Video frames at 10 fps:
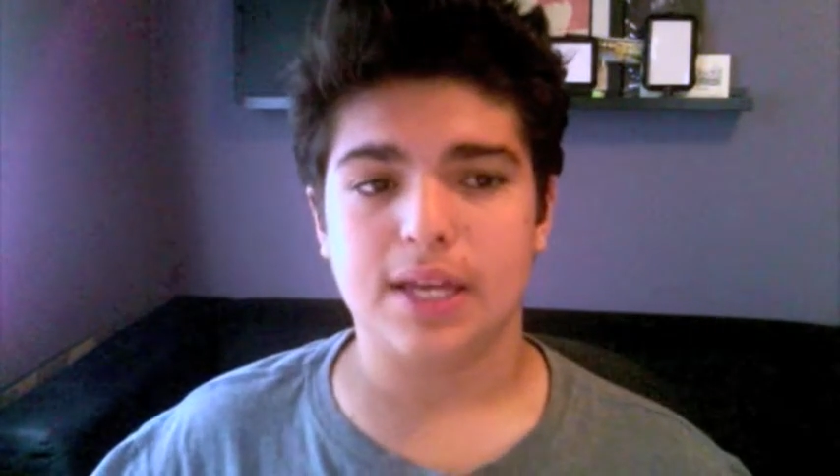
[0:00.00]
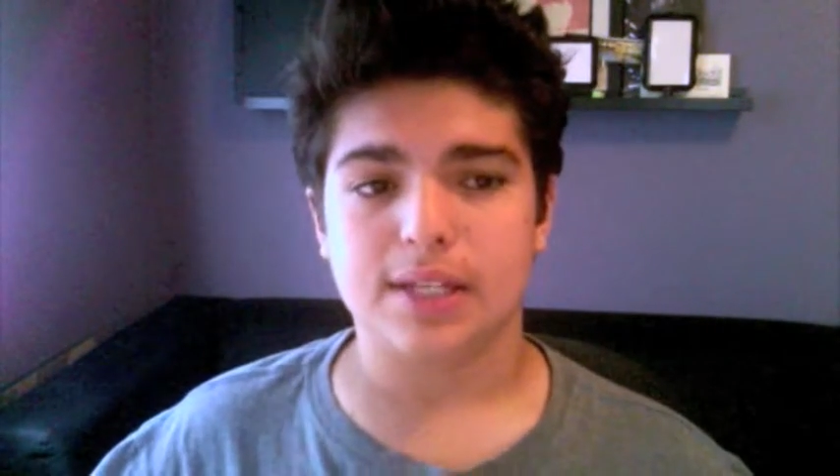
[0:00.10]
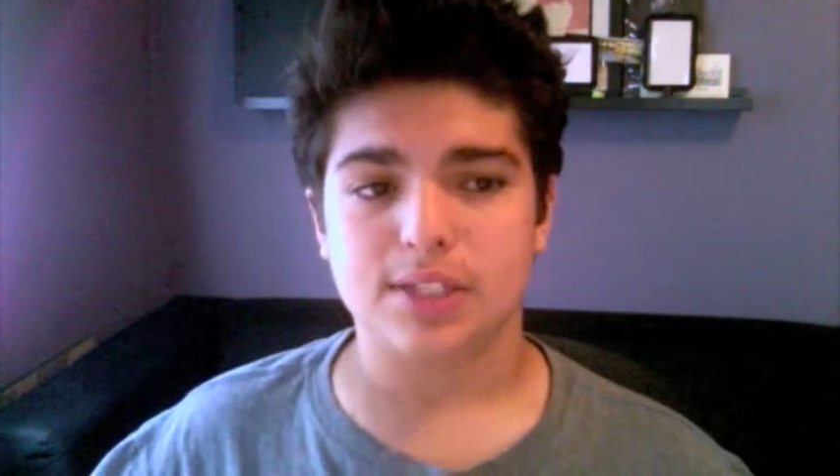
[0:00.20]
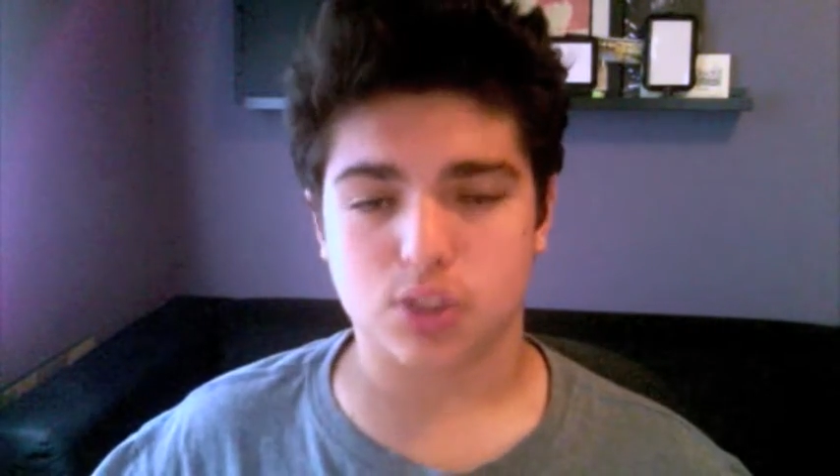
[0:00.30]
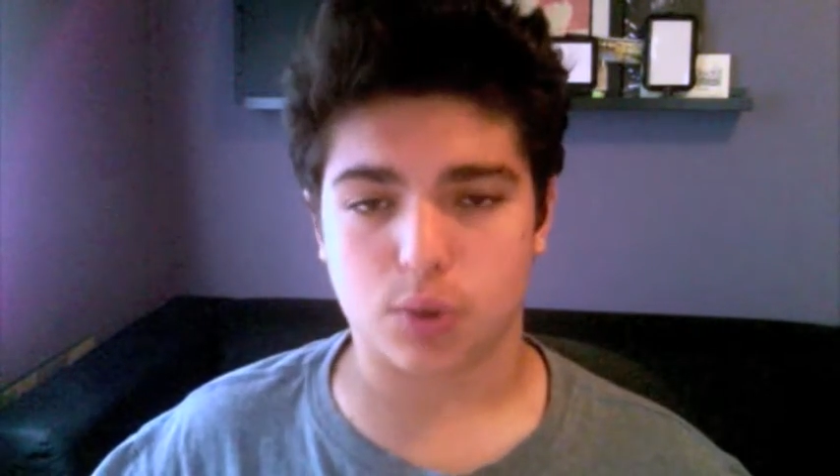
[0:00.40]

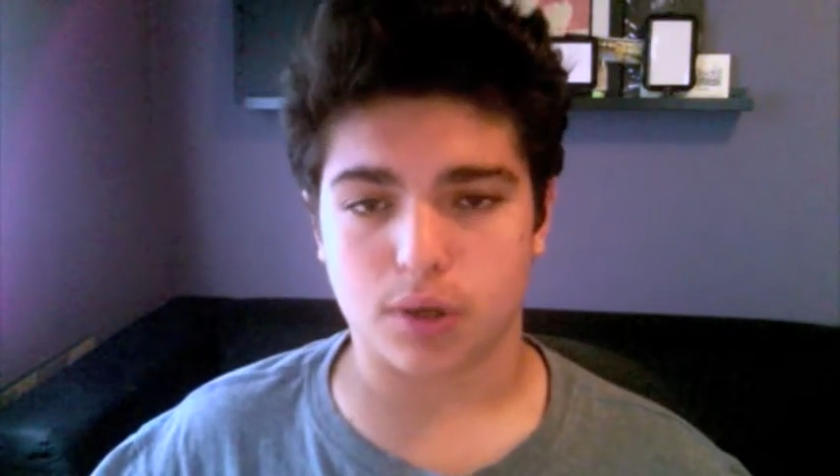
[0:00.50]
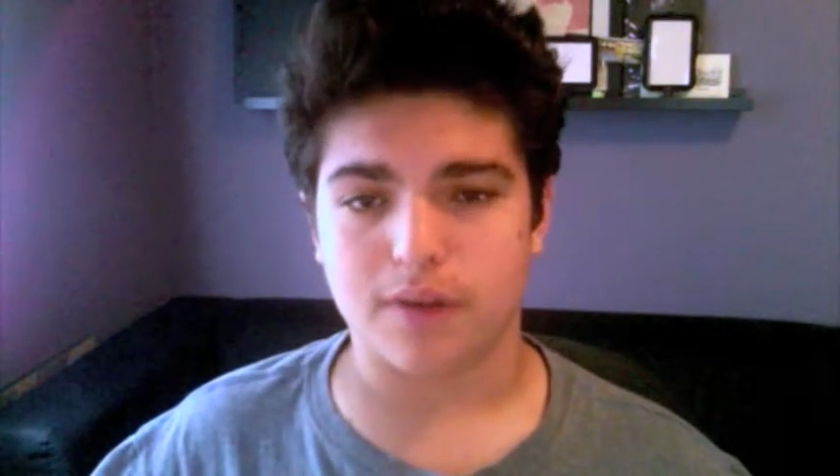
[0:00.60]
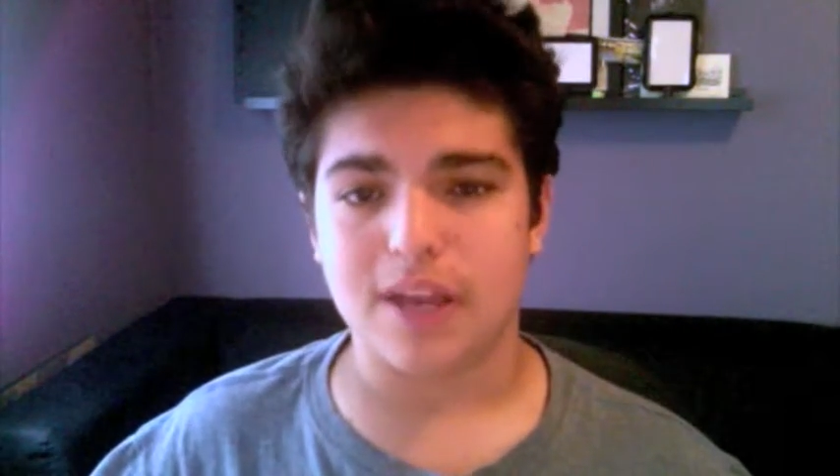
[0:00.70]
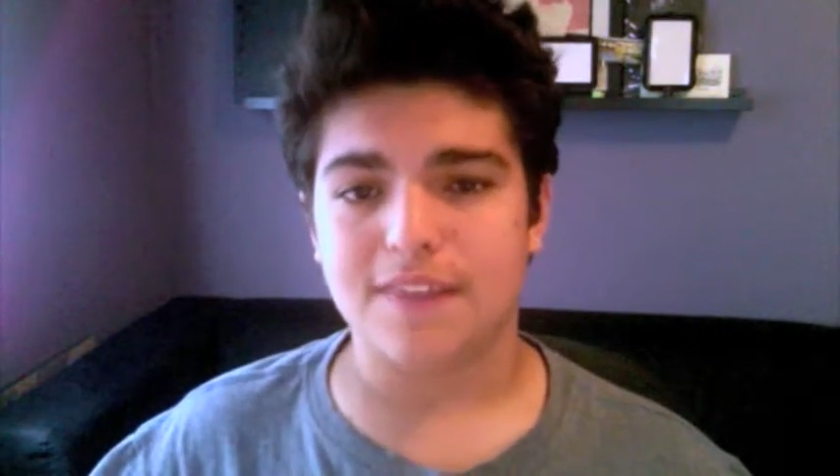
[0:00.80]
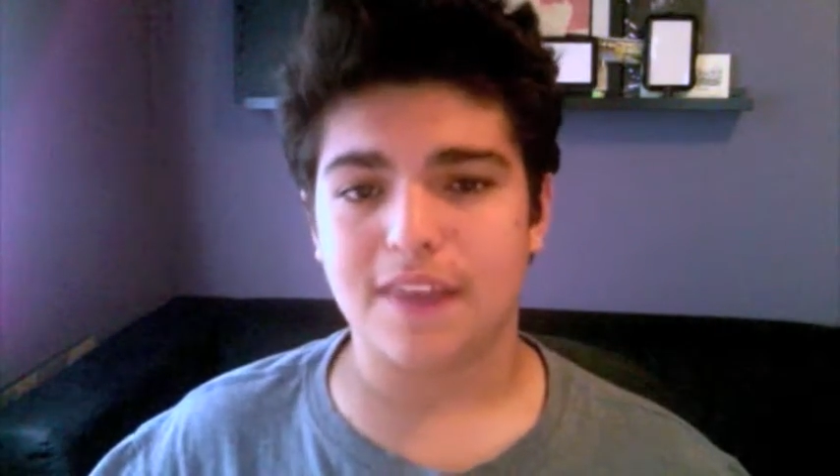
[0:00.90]
Sort
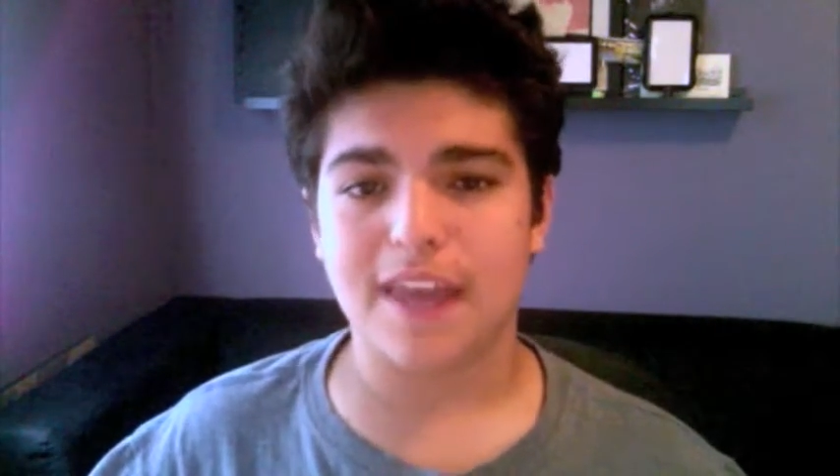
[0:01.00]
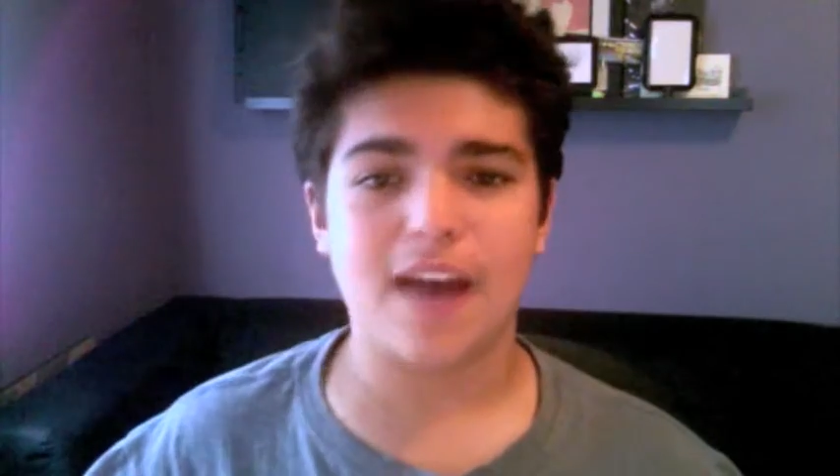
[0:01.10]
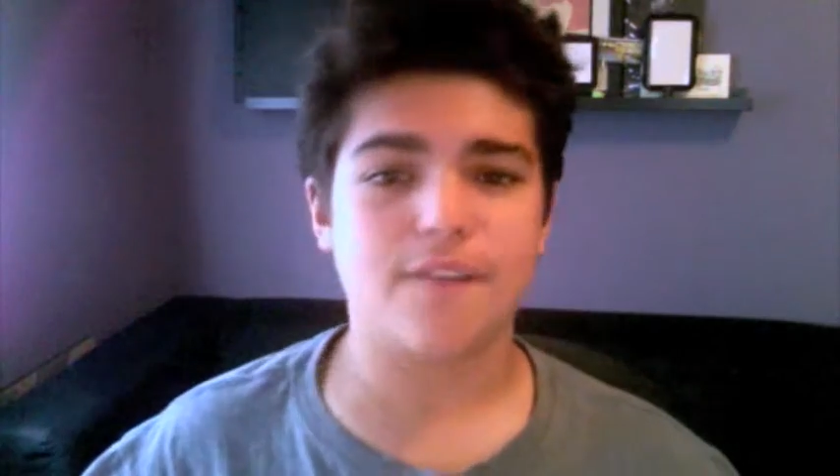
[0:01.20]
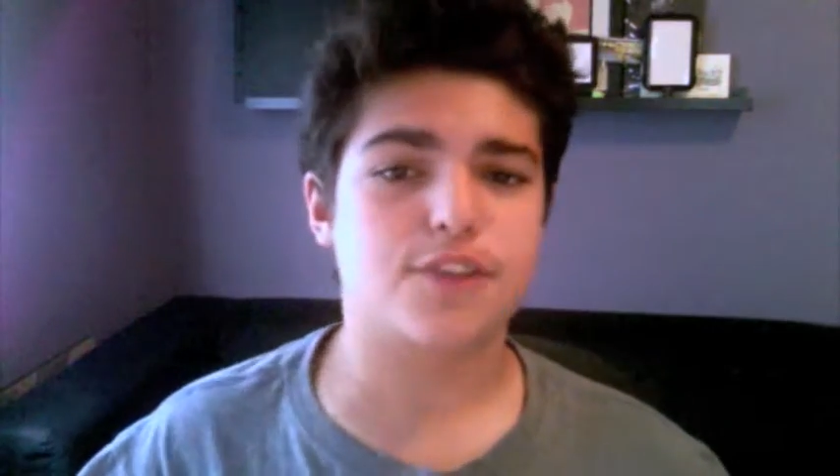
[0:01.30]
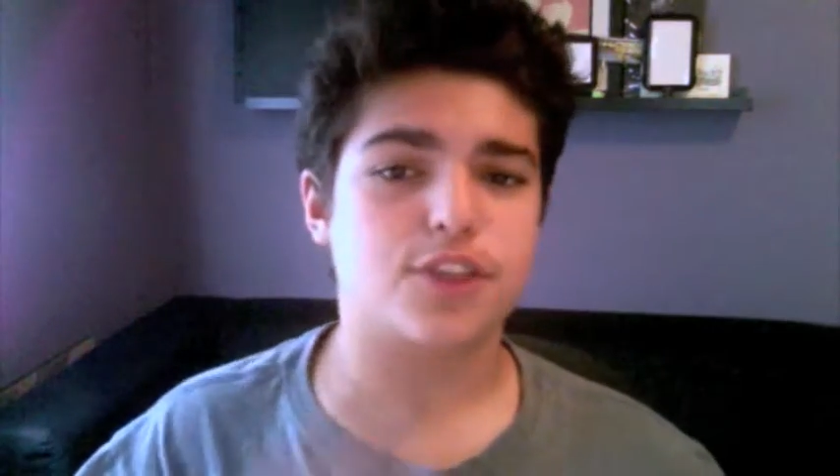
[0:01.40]
of. They
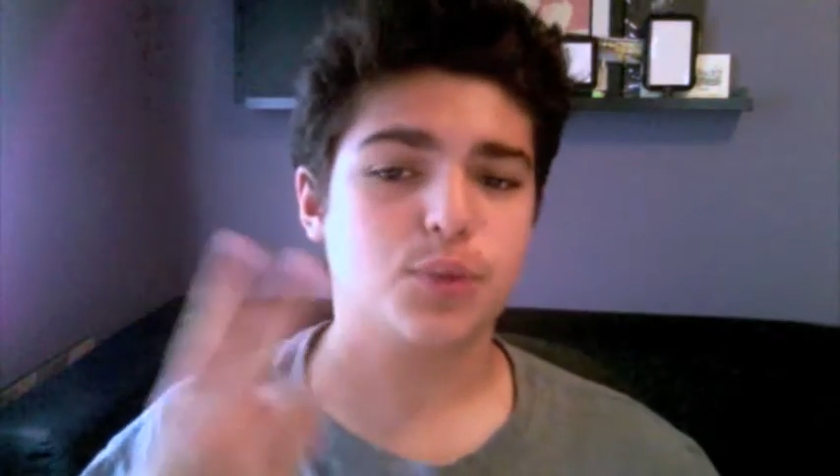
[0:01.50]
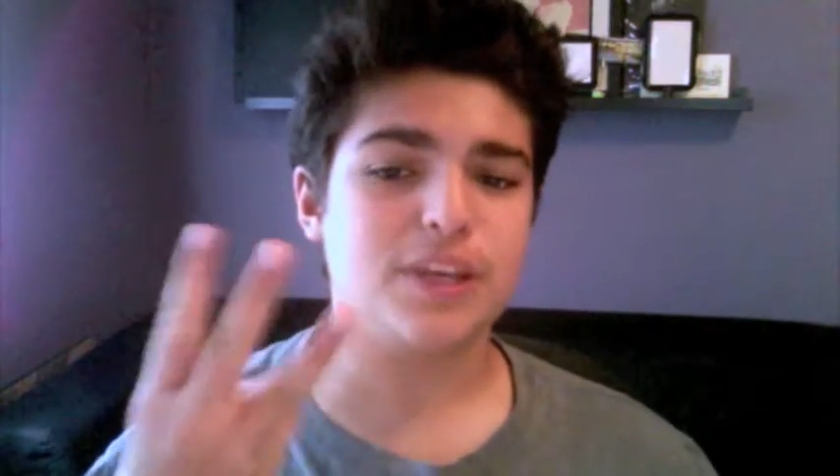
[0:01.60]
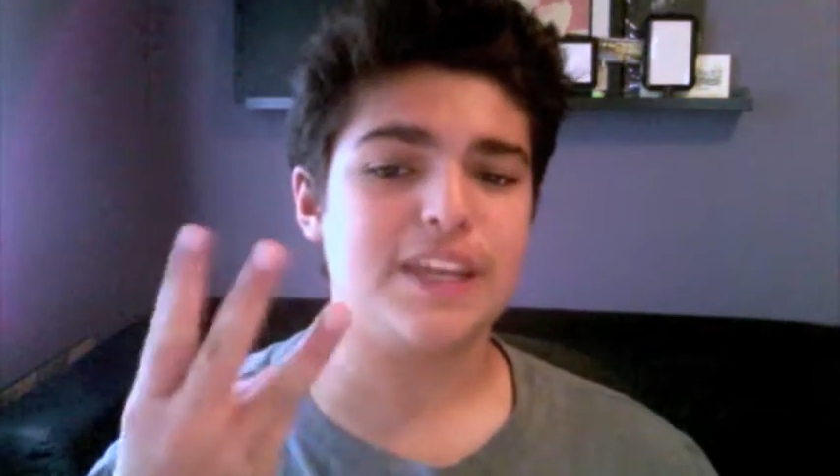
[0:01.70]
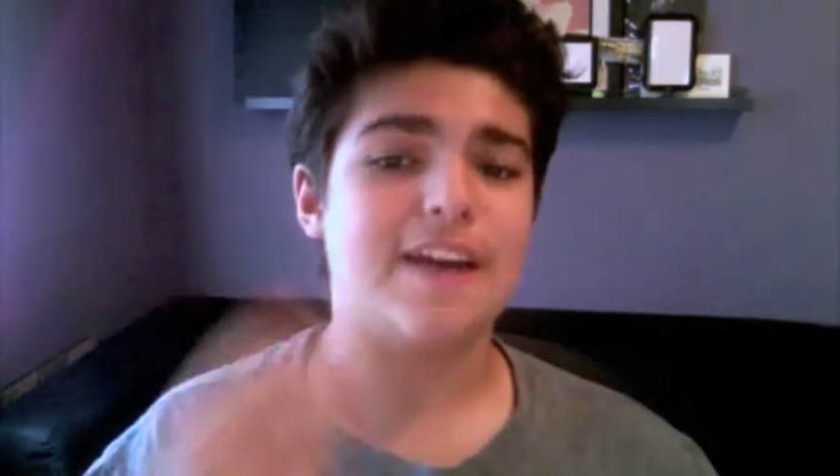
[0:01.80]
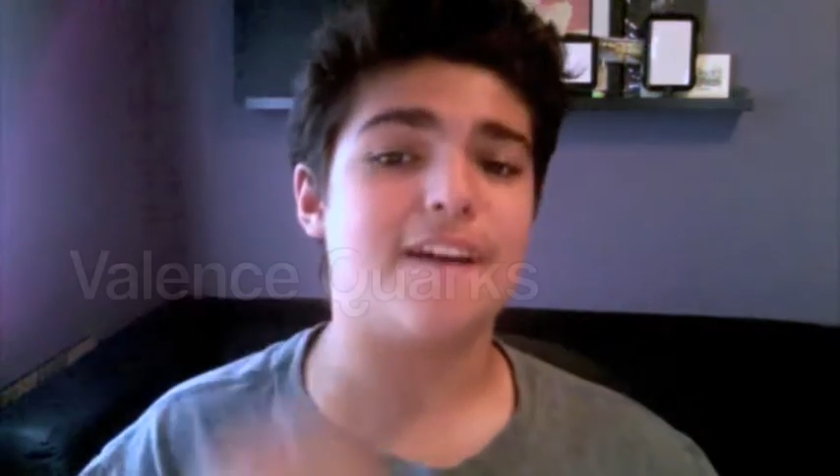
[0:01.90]
have
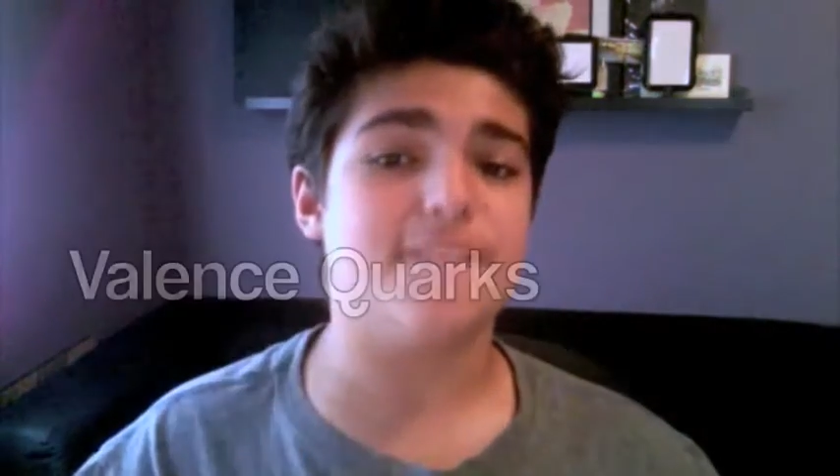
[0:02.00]
three